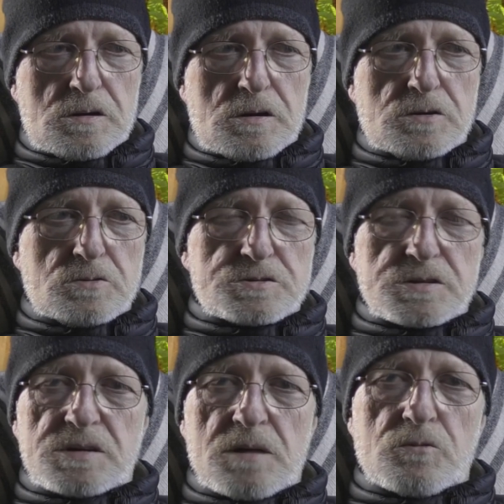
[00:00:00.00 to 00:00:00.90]
I use
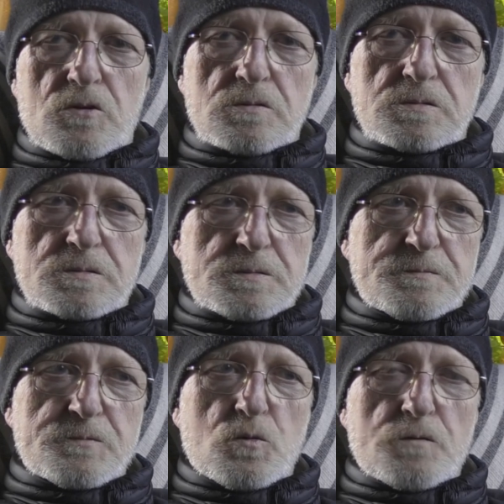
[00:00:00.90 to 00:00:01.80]
the Tamron
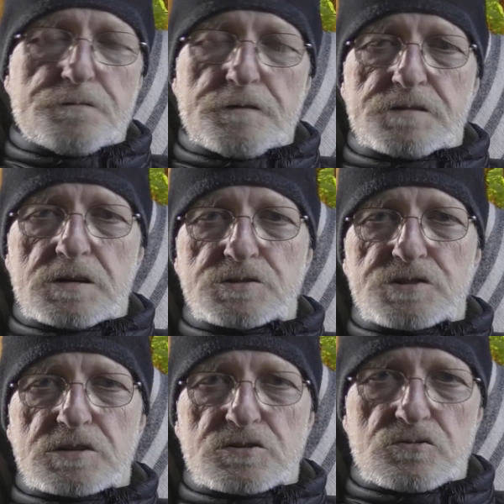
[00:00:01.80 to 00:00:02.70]
150 to
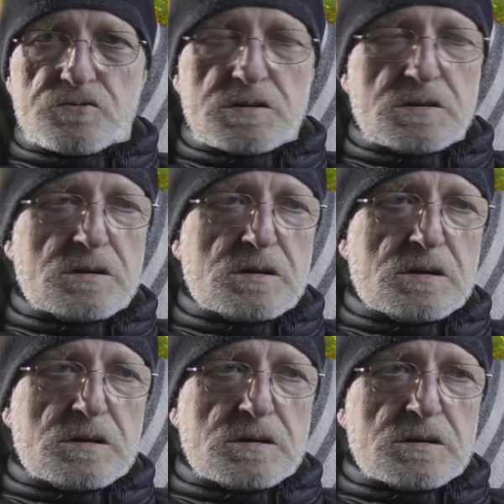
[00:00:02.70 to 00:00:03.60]
600,
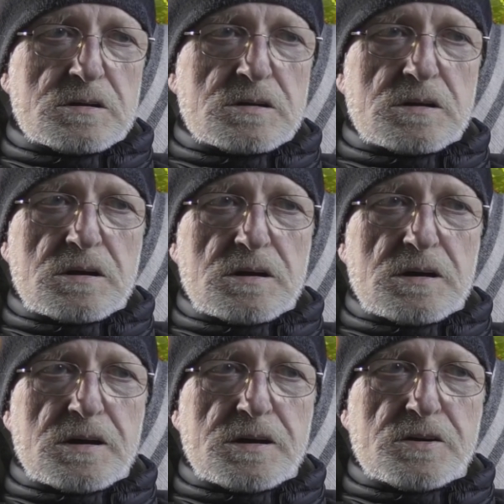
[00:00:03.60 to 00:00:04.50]
and
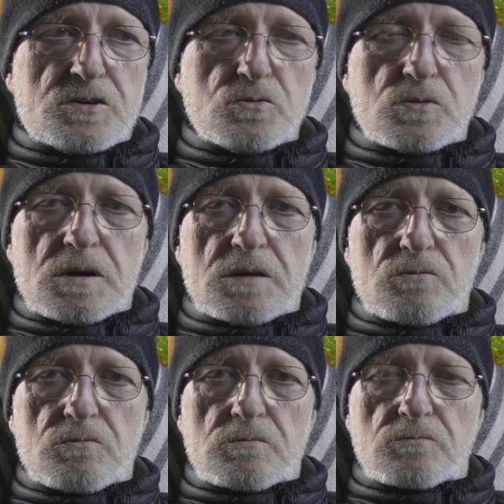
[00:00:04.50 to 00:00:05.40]
I do get
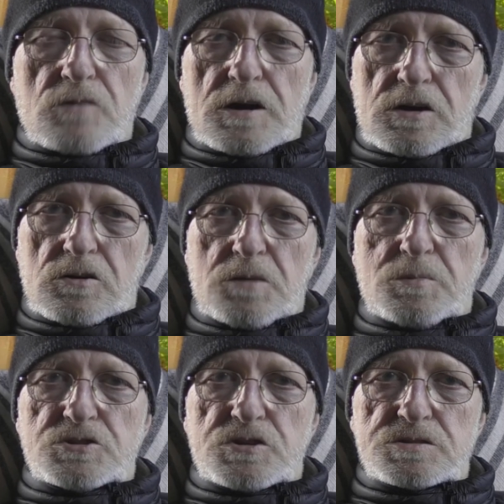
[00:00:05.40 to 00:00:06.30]
really good
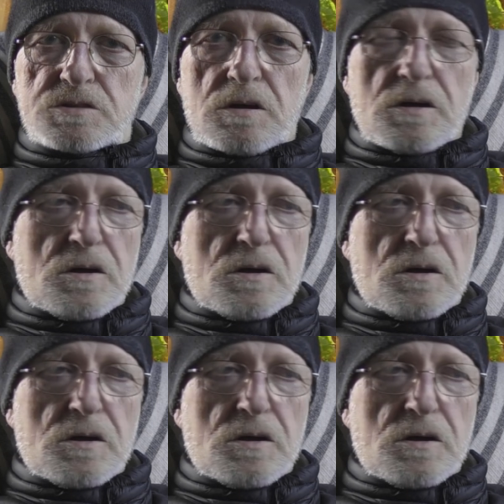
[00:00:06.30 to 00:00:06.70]
images.